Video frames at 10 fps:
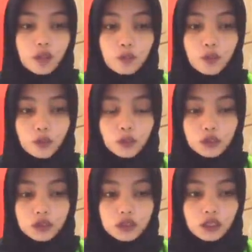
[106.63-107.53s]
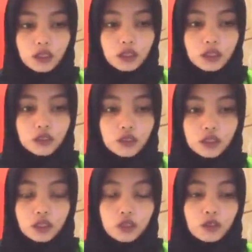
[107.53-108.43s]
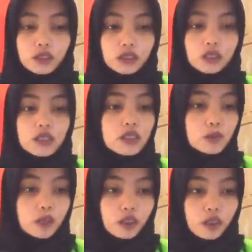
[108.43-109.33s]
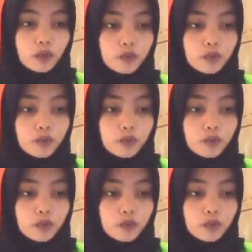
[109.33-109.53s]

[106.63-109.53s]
focus skill writing and speaking.